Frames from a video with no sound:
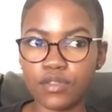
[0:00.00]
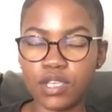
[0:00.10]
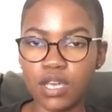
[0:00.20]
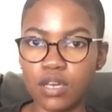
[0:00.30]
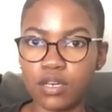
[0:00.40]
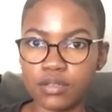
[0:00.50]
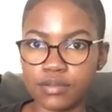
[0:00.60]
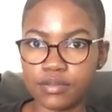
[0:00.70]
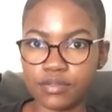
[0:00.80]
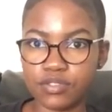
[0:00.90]
yeah,
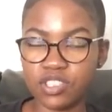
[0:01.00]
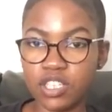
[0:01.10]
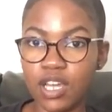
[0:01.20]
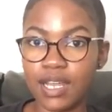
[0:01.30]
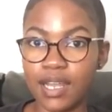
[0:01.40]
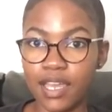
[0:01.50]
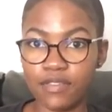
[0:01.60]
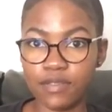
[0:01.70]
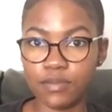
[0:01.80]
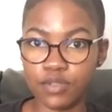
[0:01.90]
she got
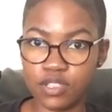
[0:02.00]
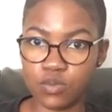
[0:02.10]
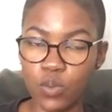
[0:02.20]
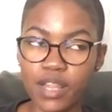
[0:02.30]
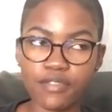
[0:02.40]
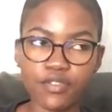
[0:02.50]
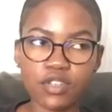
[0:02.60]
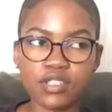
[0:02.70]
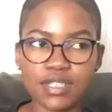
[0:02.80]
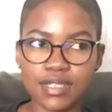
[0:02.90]
life in prison. Well, at
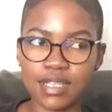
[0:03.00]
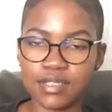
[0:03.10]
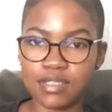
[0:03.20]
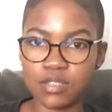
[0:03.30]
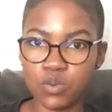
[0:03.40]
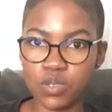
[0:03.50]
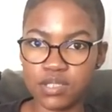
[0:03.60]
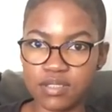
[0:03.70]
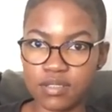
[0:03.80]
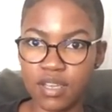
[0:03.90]
first her sentence
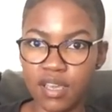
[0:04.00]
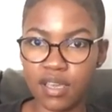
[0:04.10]
was